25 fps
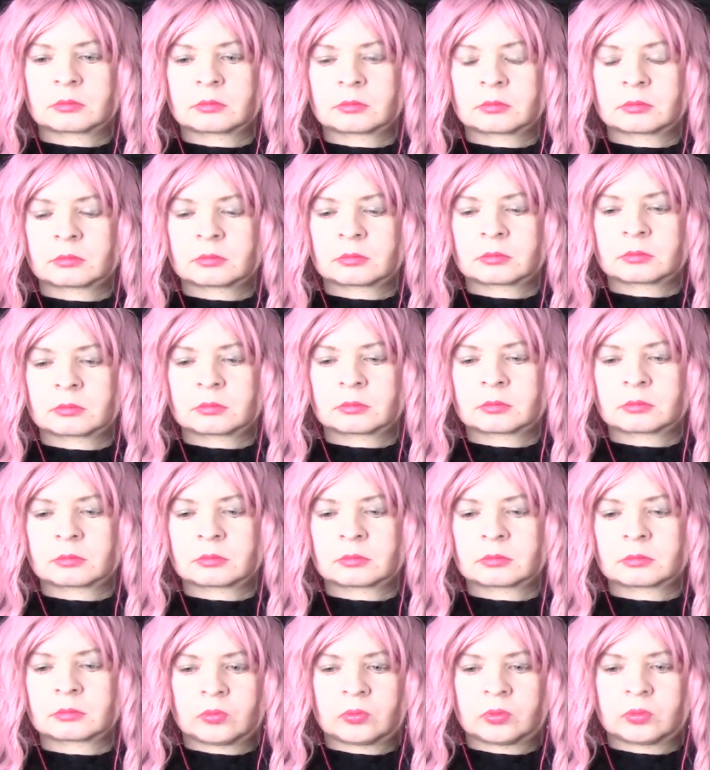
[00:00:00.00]
Maybe.
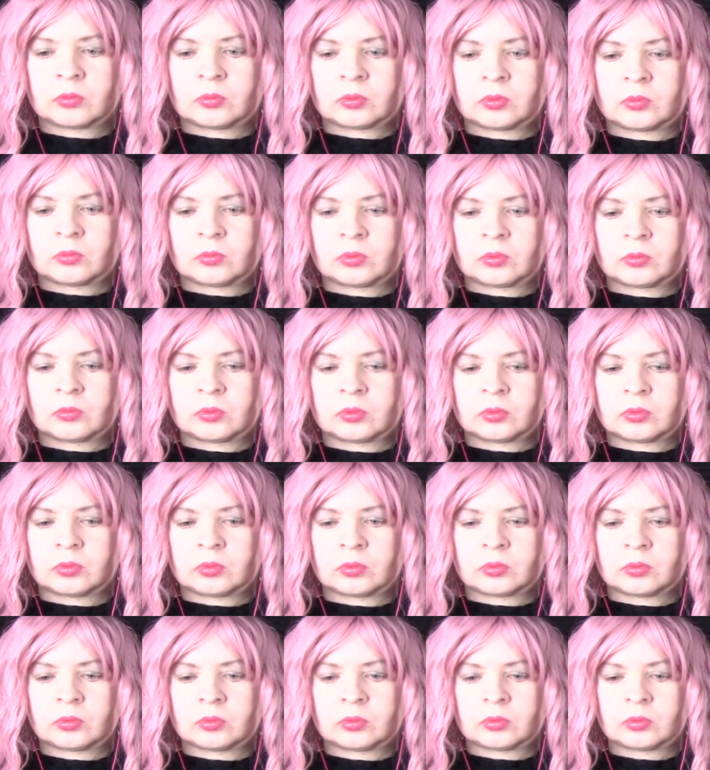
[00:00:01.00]
True, you
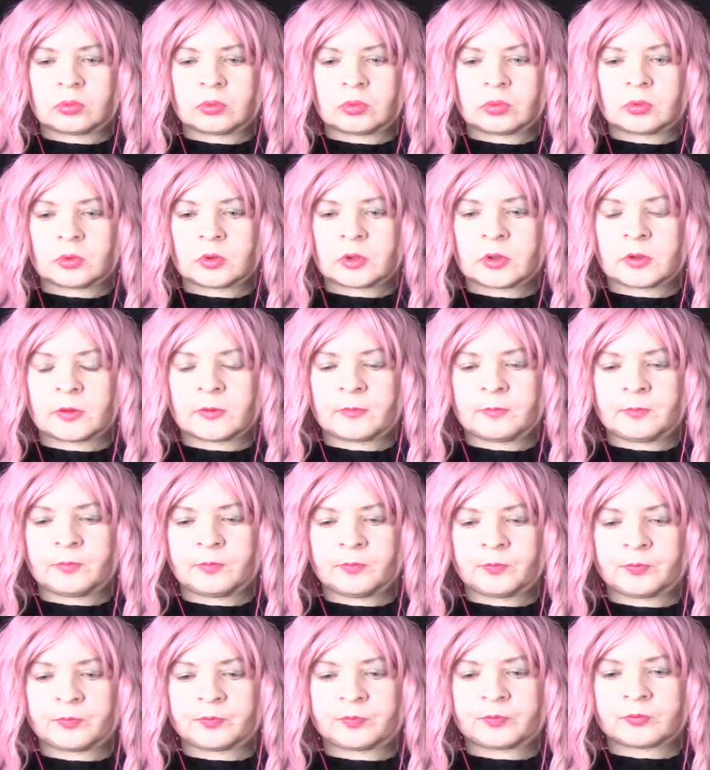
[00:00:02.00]
ordered Percy
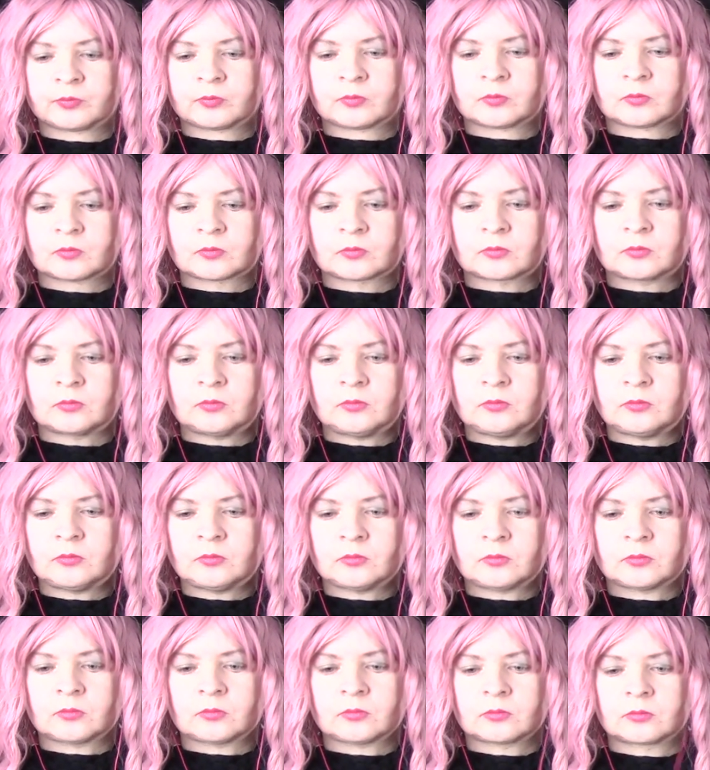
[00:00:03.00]
Wetmore off the block? It
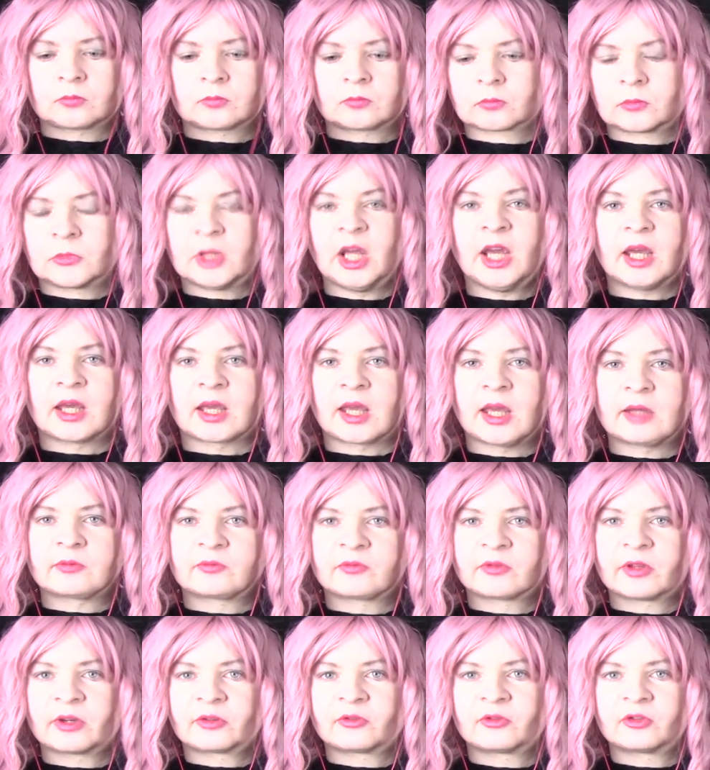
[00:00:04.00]
is. Yeah,
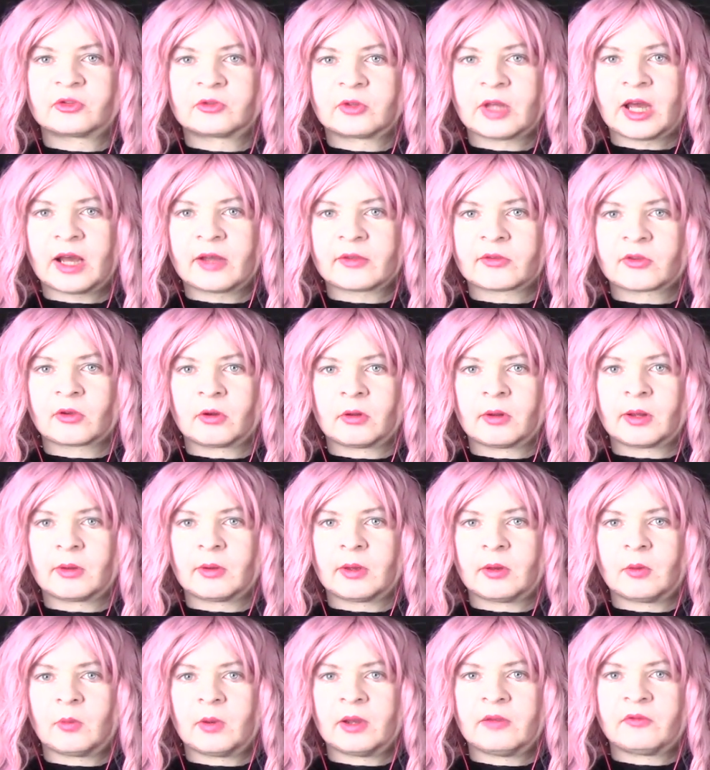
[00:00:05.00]
get that asshole
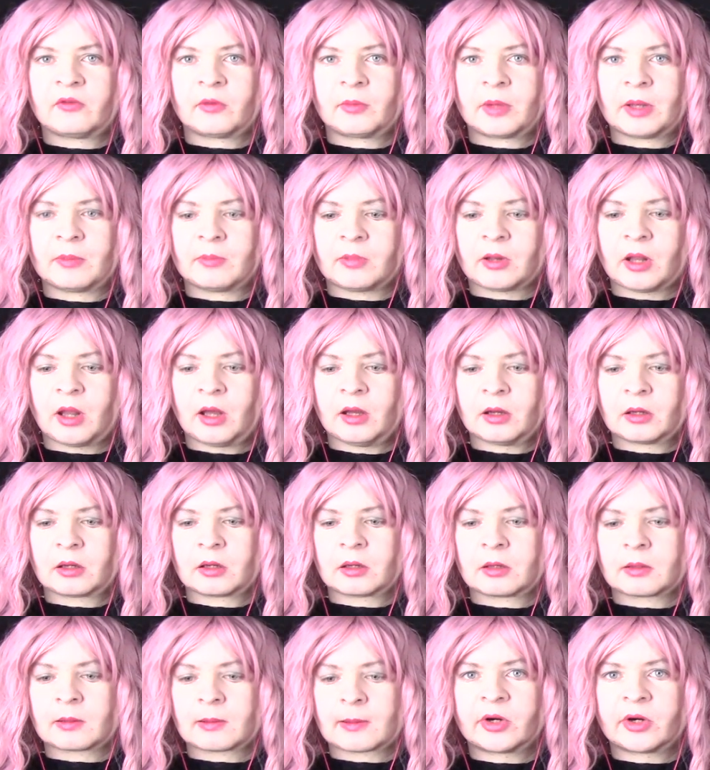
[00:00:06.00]
away from my block.